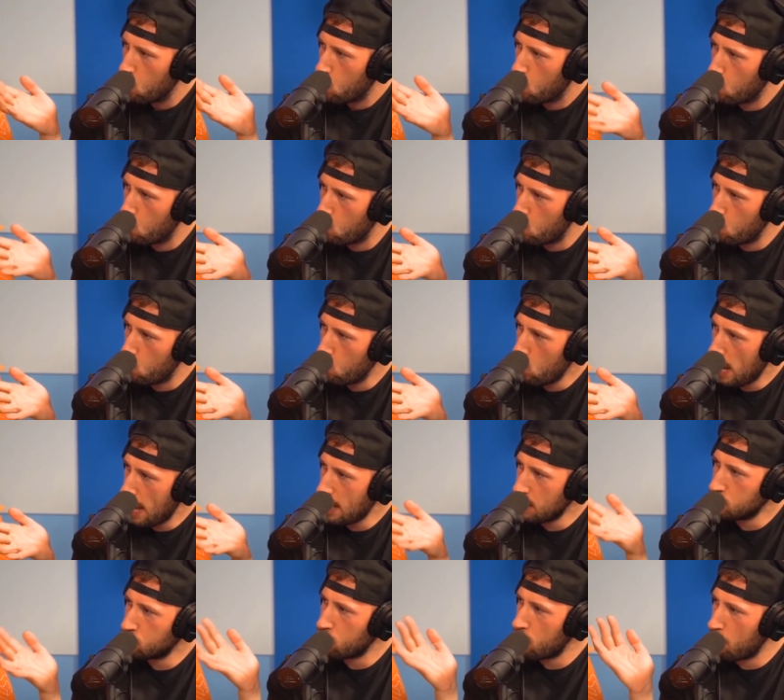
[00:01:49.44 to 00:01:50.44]
Who
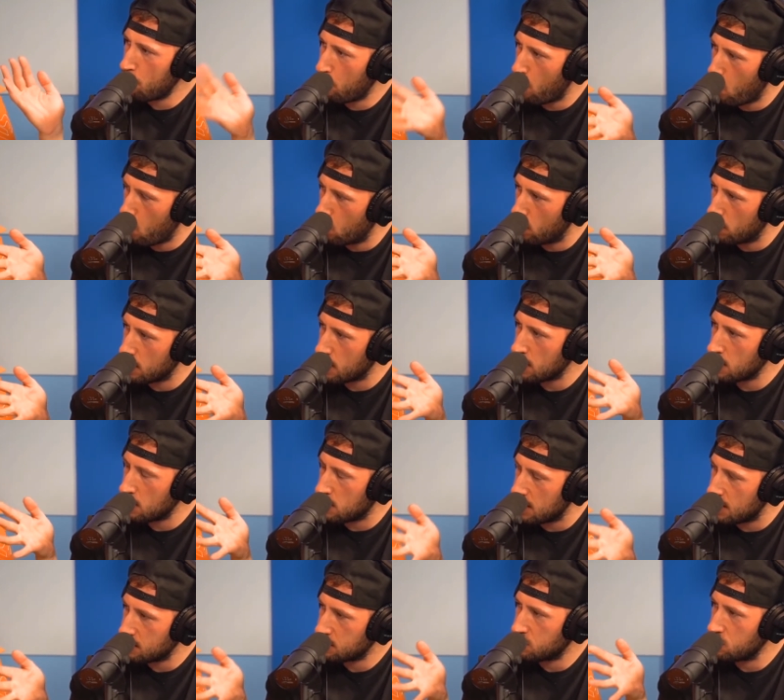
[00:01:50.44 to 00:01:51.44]
is reporting
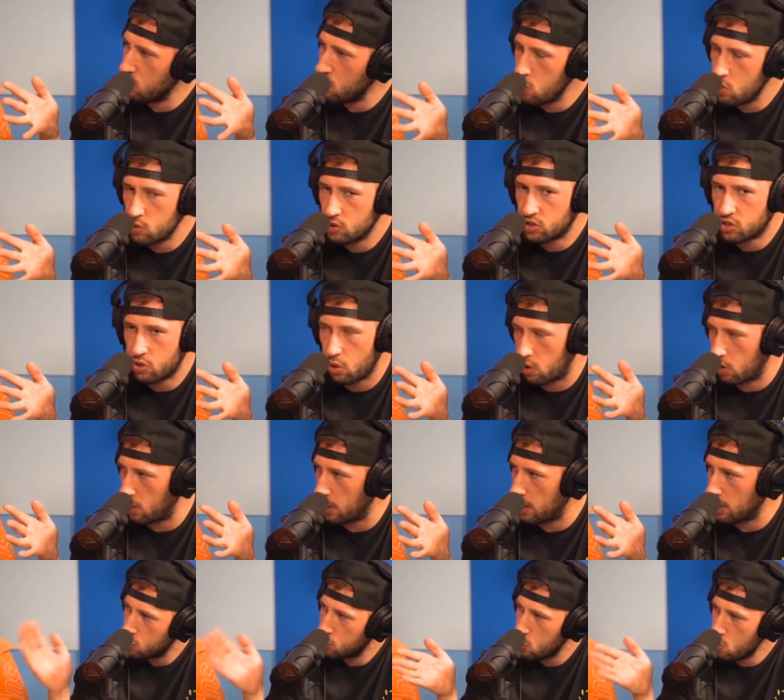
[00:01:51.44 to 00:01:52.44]
this news story?
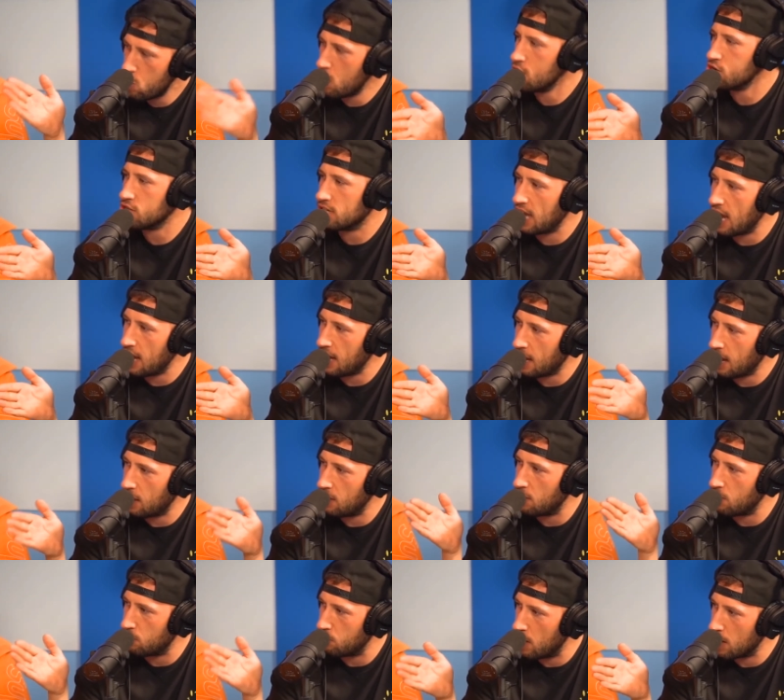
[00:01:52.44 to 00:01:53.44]
two hundred K to get in
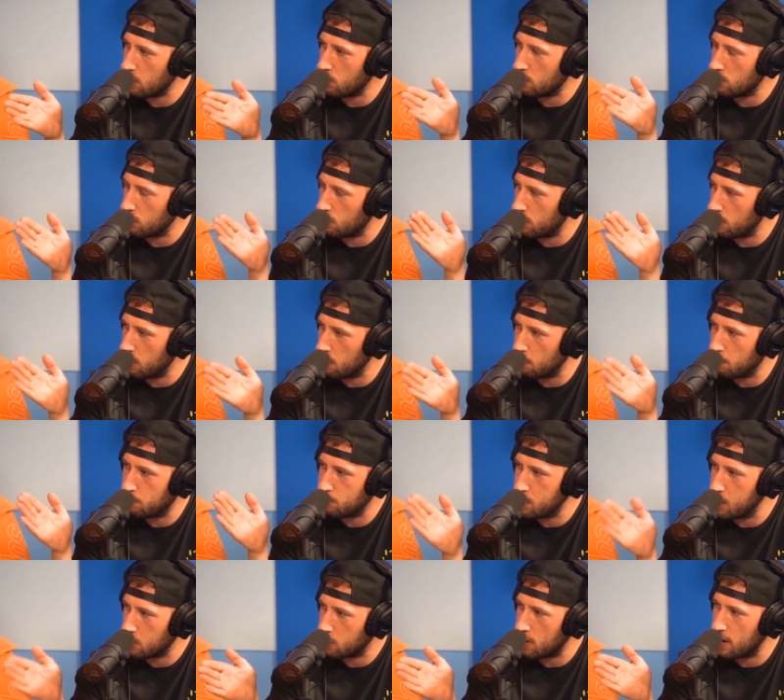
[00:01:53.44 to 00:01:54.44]
the ring with one of the,
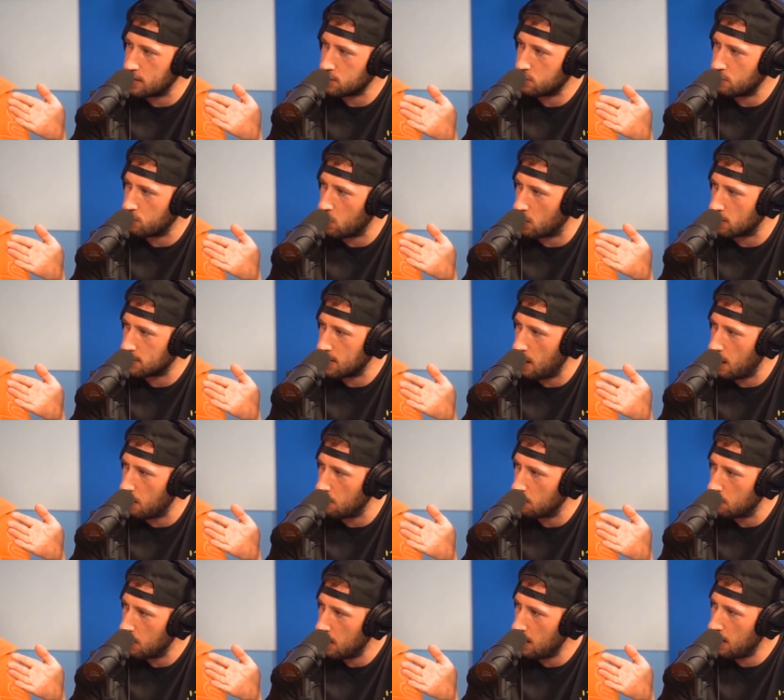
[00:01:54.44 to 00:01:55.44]
the greatest of all
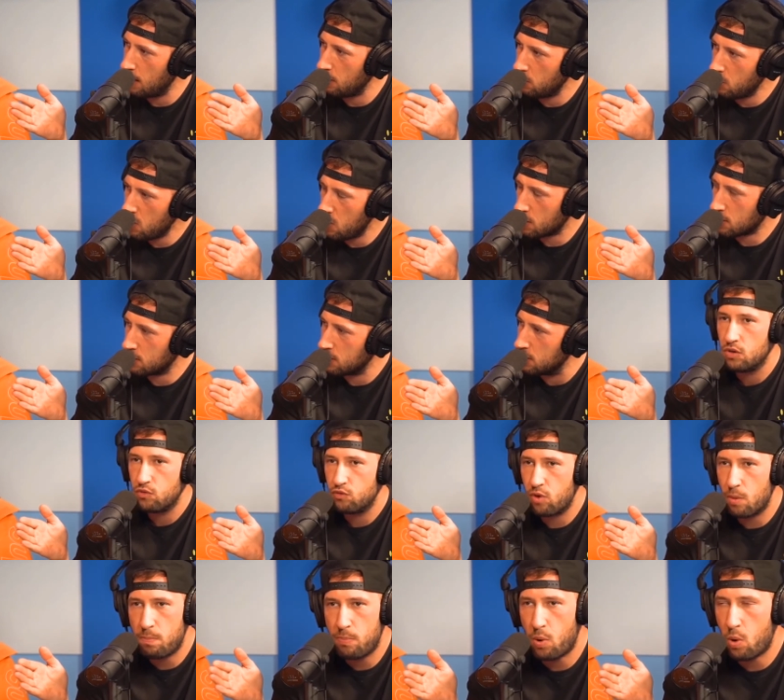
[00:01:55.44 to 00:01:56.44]
time. And I looked,
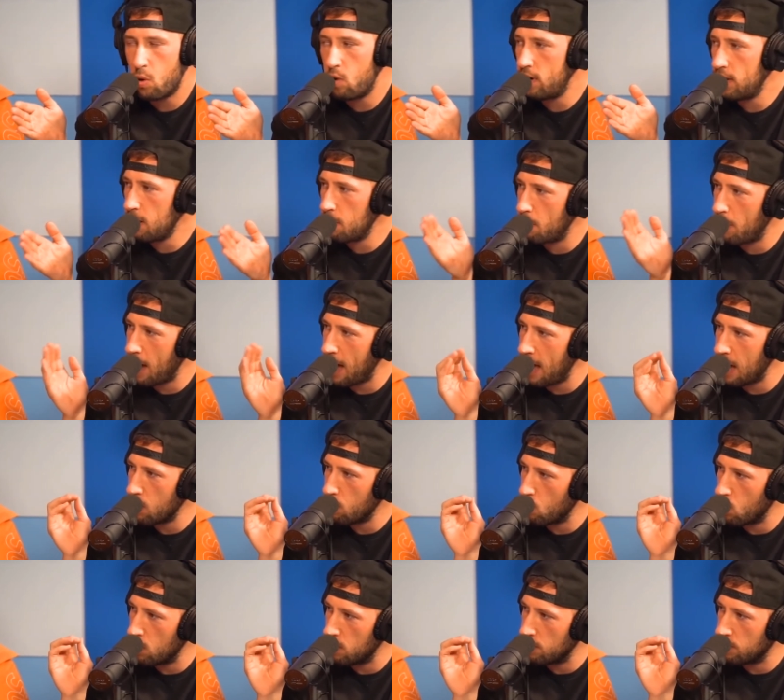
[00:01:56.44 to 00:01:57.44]
reported by
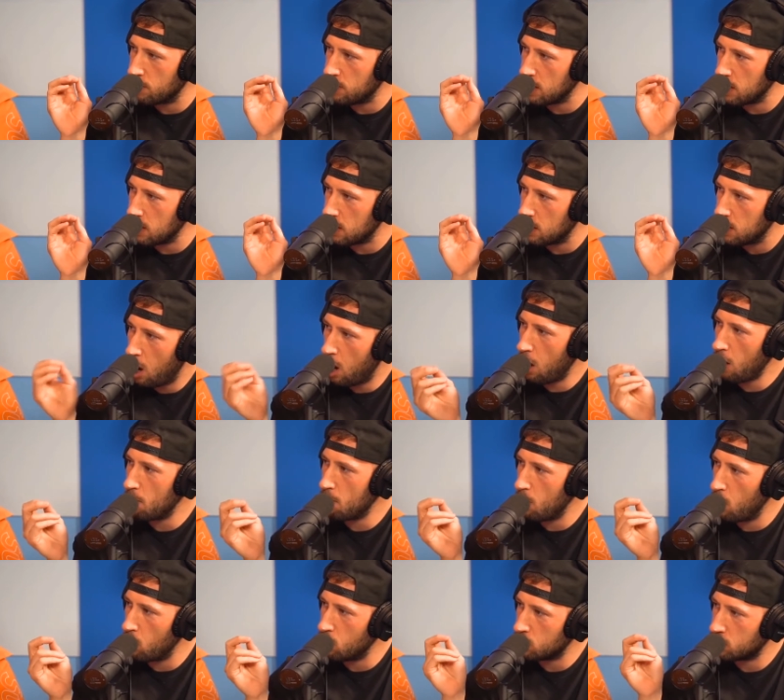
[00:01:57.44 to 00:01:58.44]
one of the
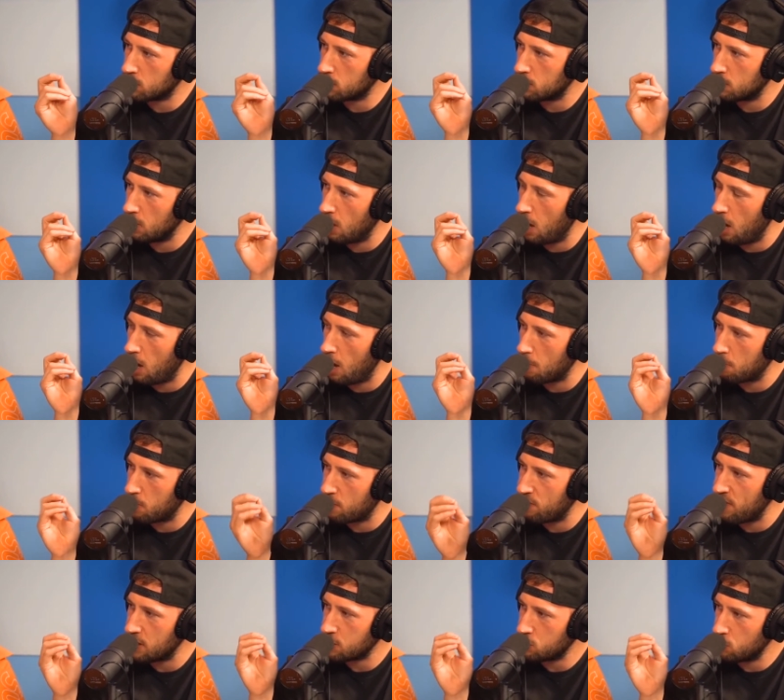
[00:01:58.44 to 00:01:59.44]
utmost uh,
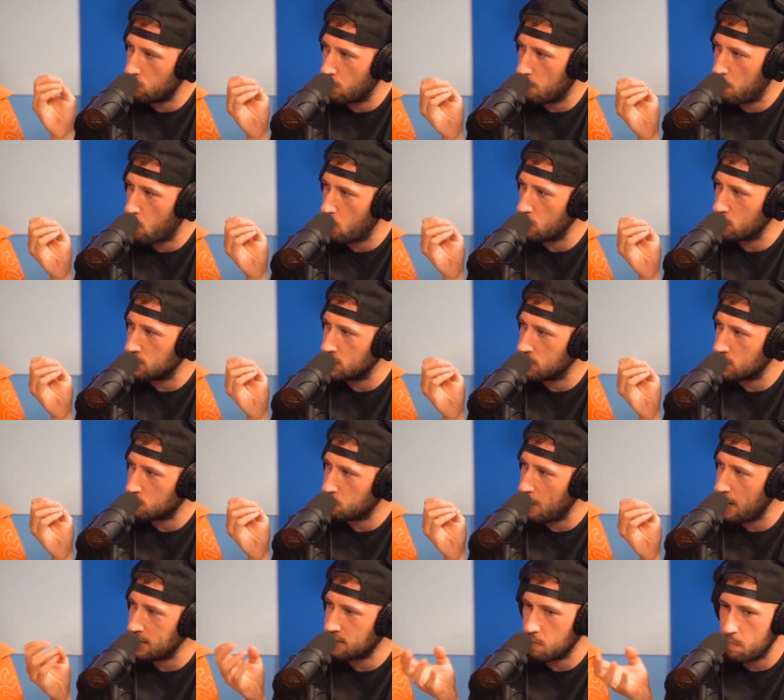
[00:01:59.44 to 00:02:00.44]
professional reporters in the
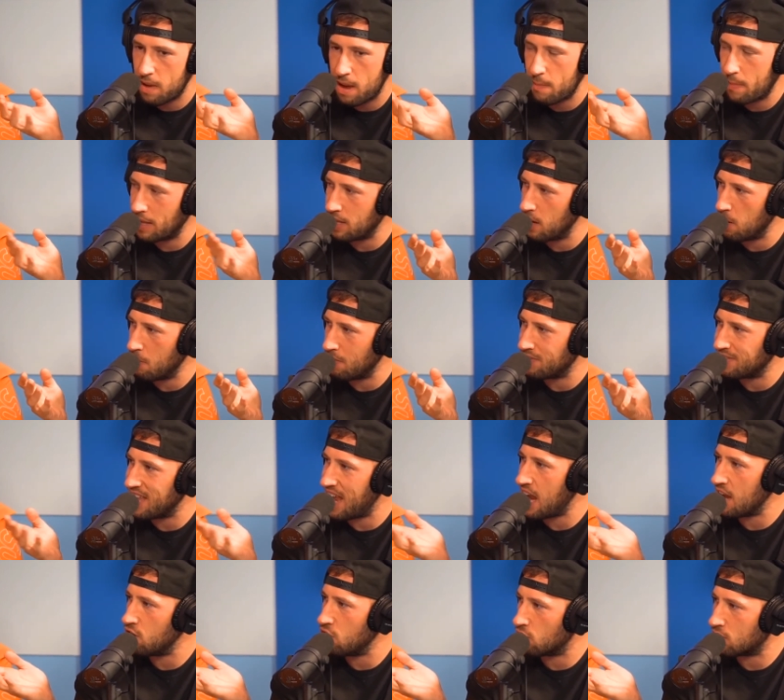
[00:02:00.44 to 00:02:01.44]
space, a man by the name of
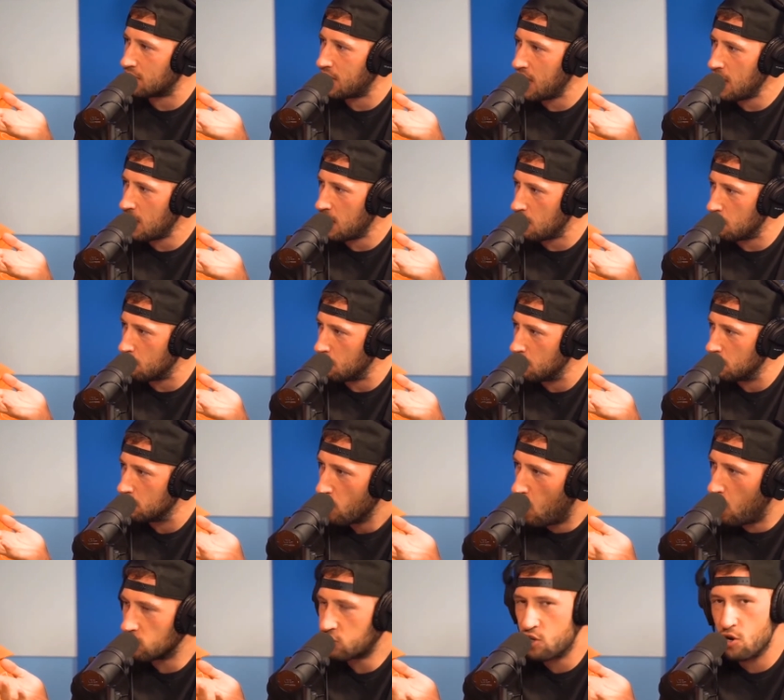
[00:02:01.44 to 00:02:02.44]
Daniel Keem,
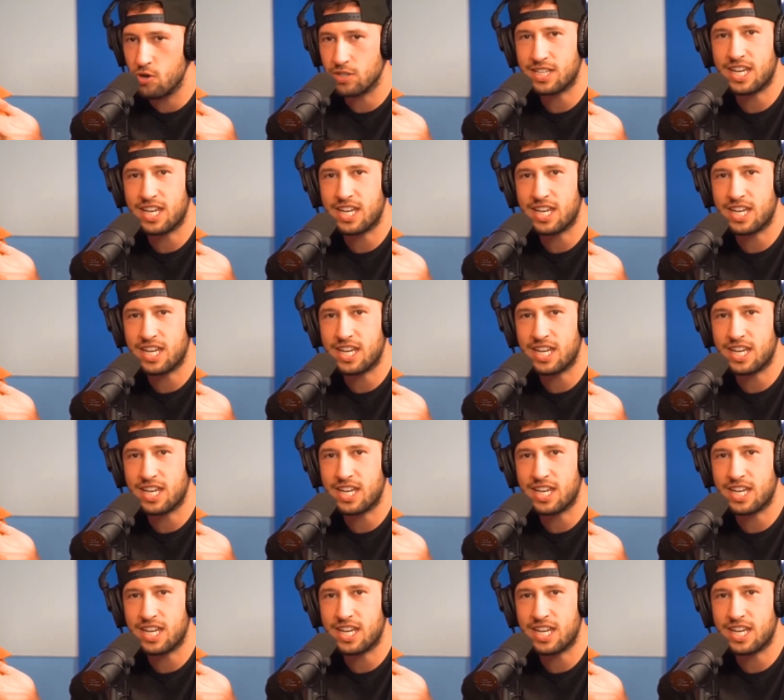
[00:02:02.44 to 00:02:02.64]
also known as